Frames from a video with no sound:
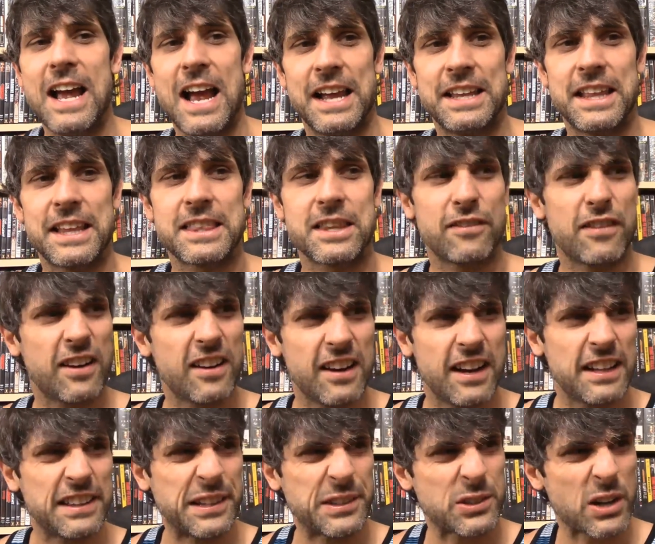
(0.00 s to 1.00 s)
And at the very
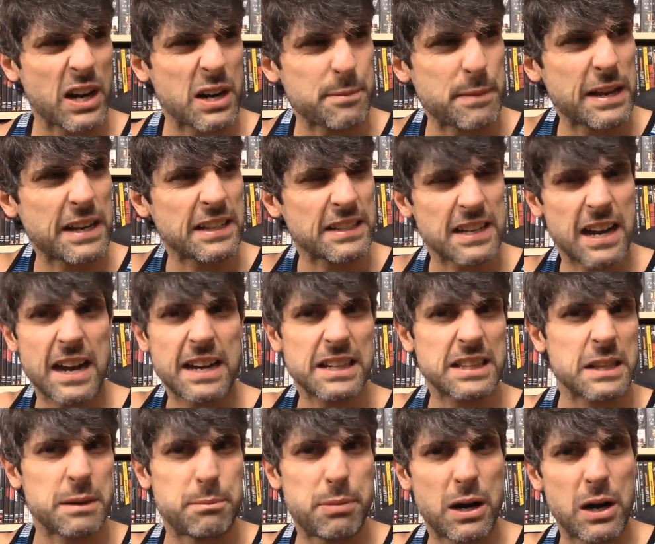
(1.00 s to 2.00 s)
end, they try to make it tied
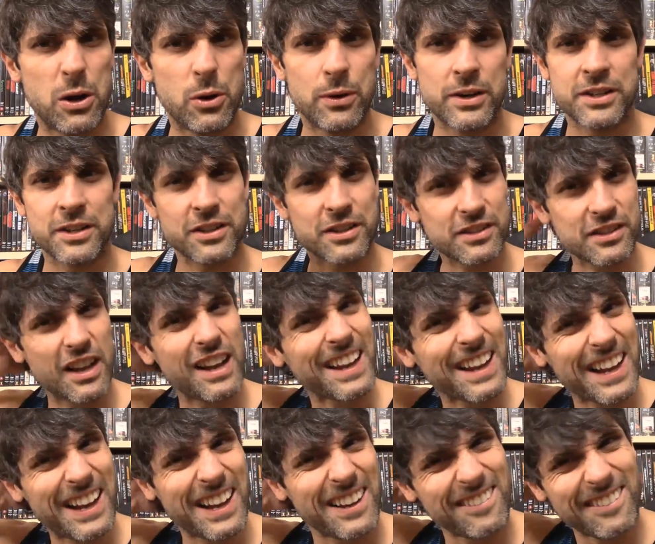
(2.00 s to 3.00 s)
into Poe. And you're just like,
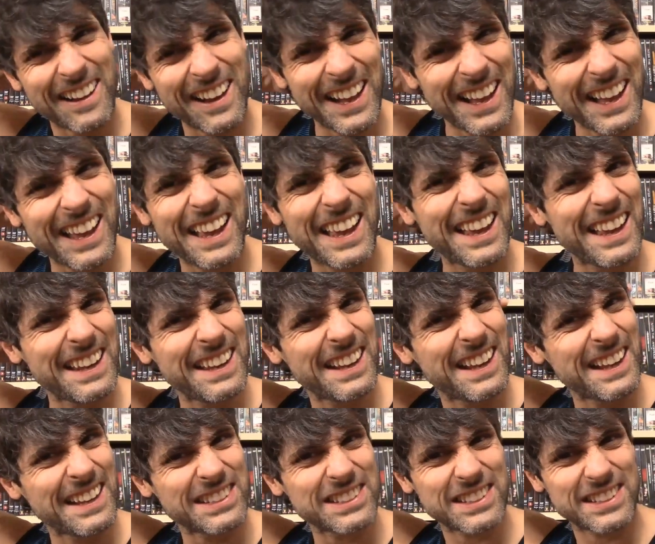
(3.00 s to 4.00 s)
oh, what?
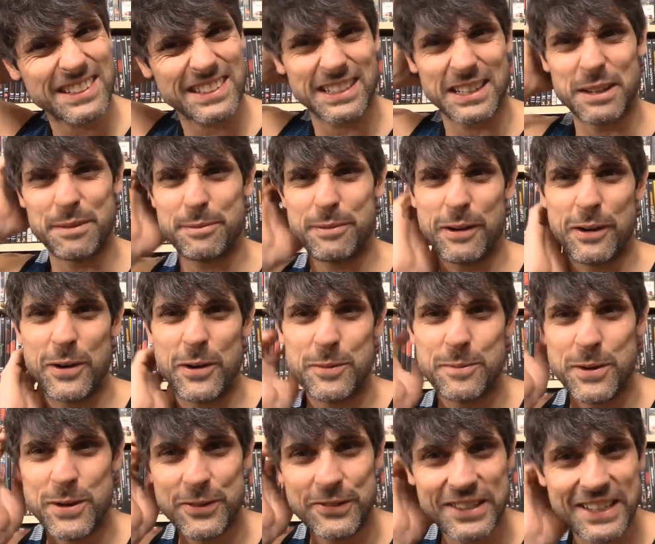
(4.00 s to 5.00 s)
This isn't a Poe
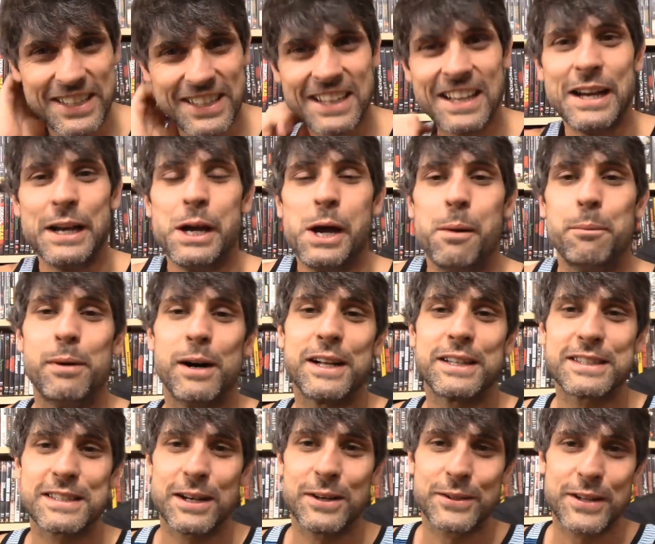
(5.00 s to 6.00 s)
movie. But
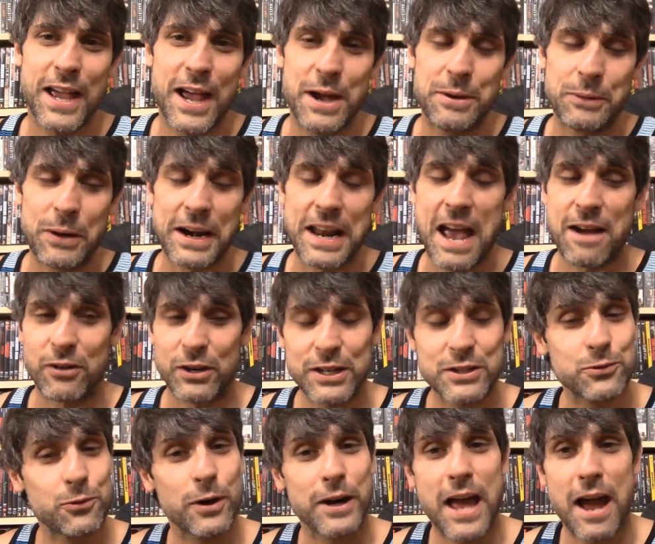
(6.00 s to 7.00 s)
it's okay. Whatever.
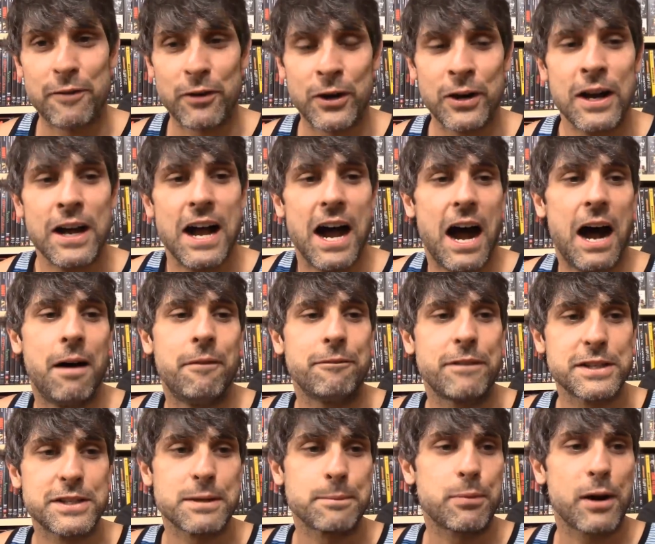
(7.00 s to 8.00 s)
It's whatever. Um,
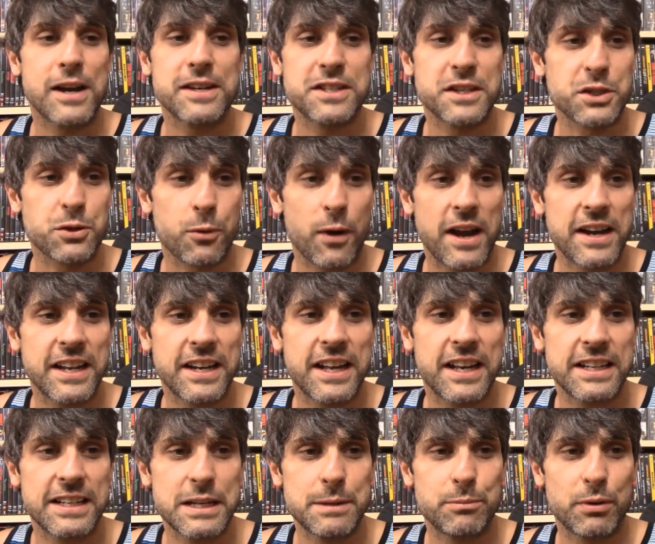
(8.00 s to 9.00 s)
Vincent Price is great in
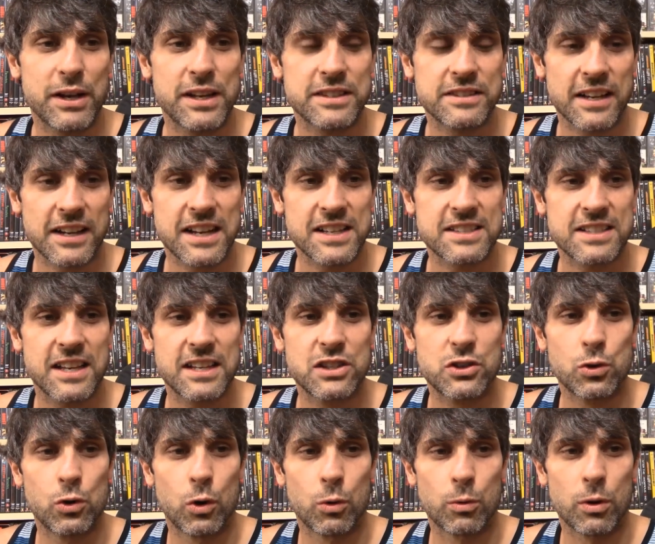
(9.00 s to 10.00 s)
it. He plays, like I said,
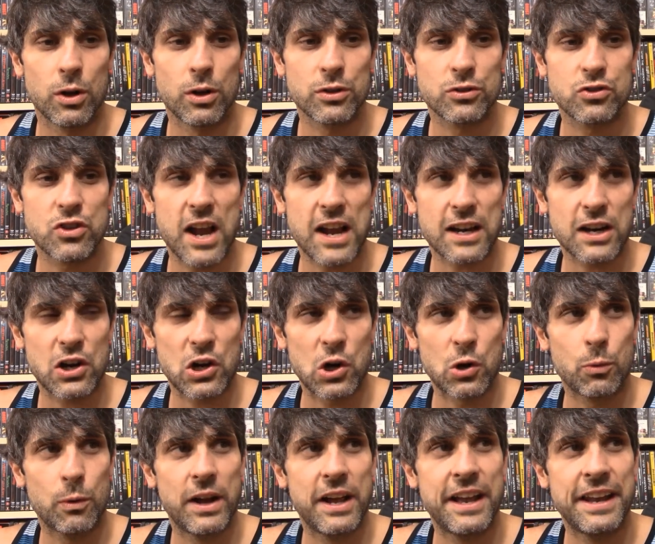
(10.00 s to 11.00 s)
dual roles Jack
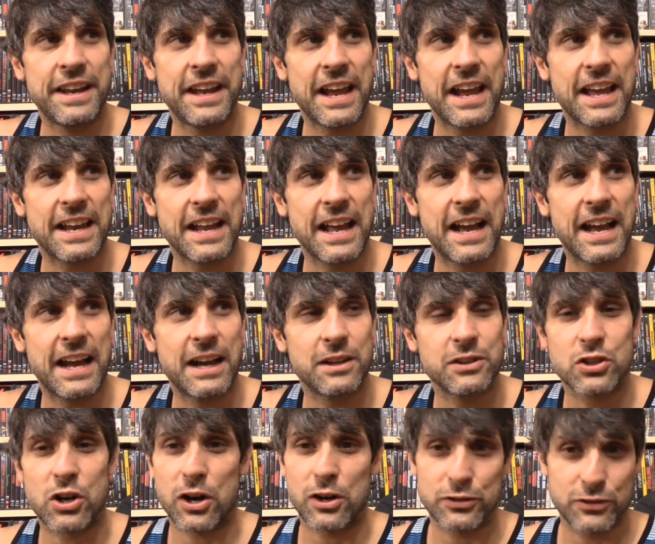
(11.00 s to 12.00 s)
Curwen and uh,
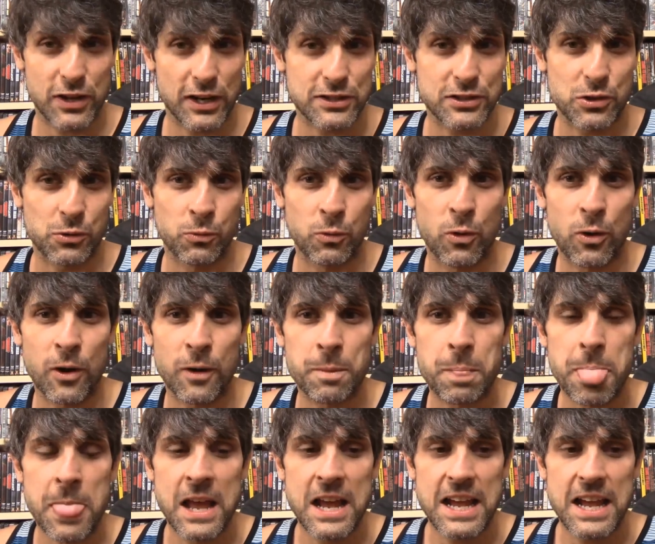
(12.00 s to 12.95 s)
Charles Dexter Ward.